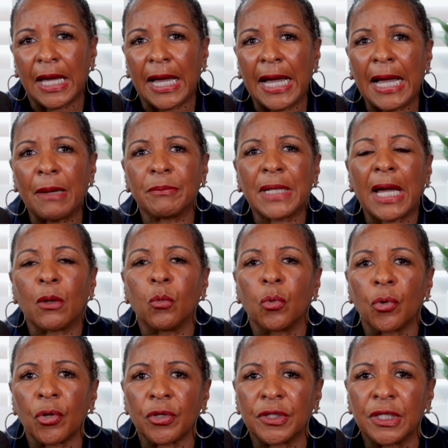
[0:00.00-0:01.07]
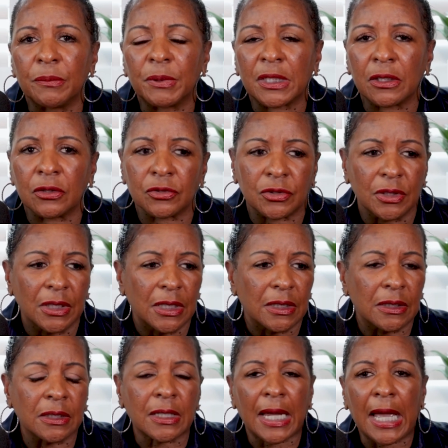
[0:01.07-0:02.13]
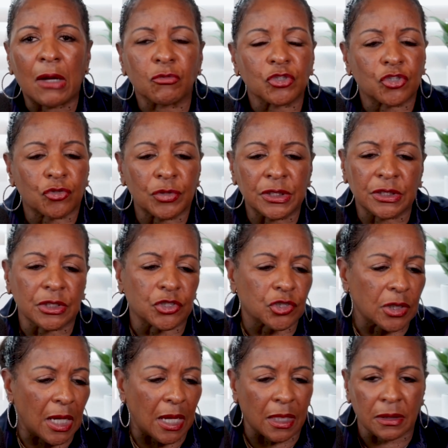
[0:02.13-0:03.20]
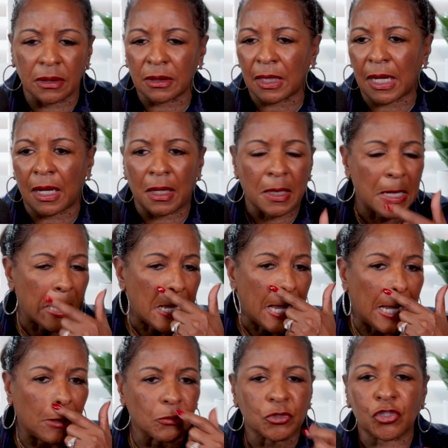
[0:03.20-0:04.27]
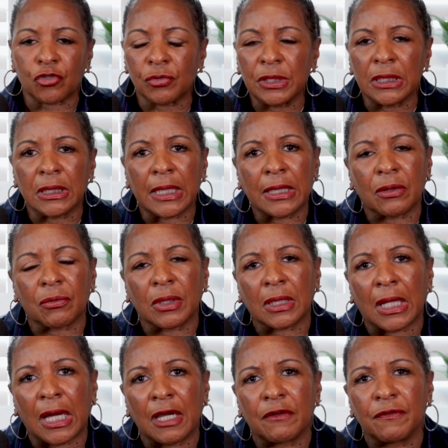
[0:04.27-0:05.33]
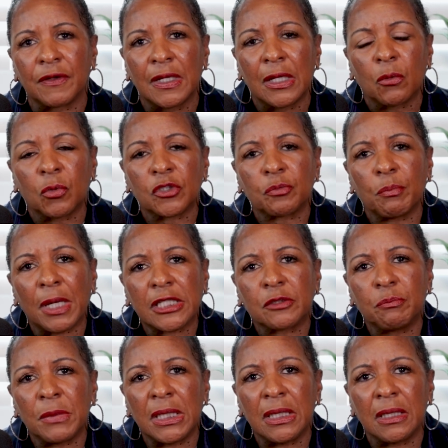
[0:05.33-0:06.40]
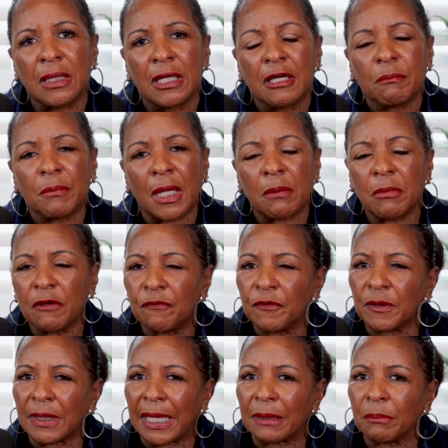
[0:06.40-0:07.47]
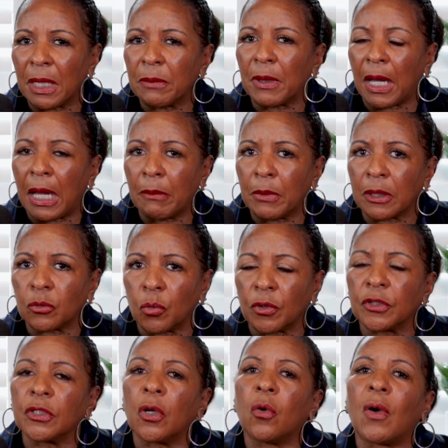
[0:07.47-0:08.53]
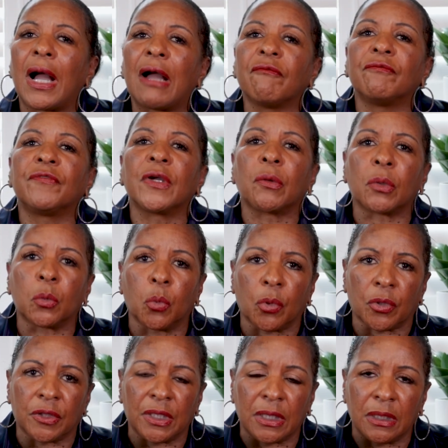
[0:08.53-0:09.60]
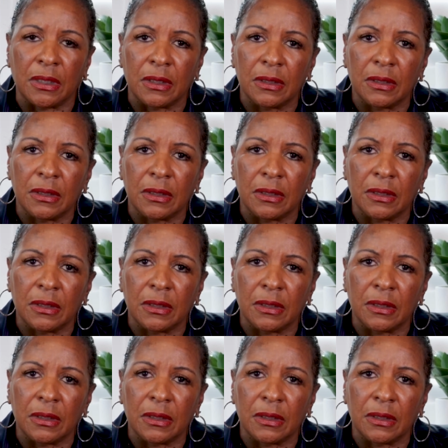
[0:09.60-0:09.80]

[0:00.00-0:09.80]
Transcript: I'm not worthy. Because look how I was treated as a child. Look how I was treated later in life. Which make me feel like maybe I'm unworthy. No, I'm very worthy.